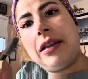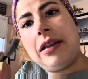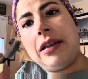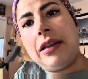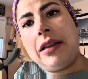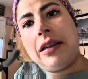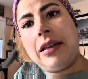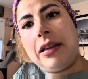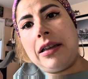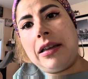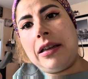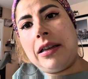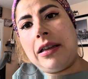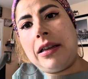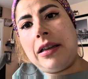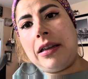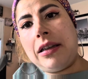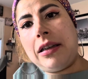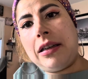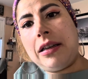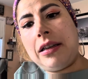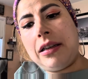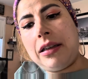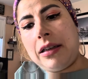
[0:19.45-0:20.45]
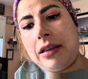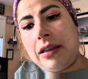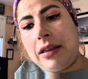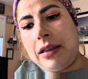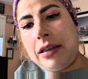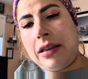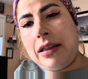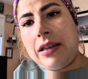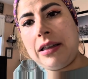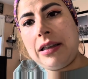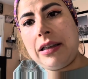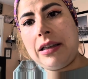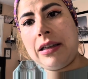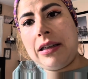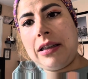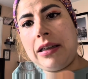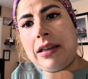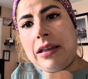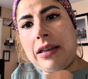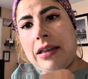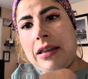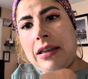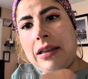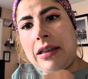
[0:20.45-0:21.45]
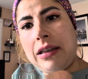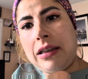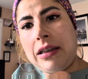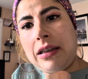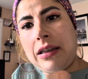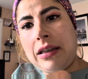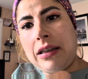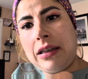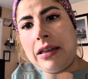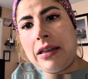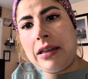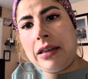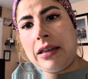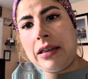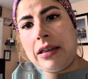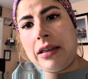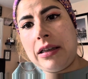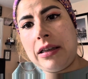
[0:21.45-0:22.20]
the step people skip is like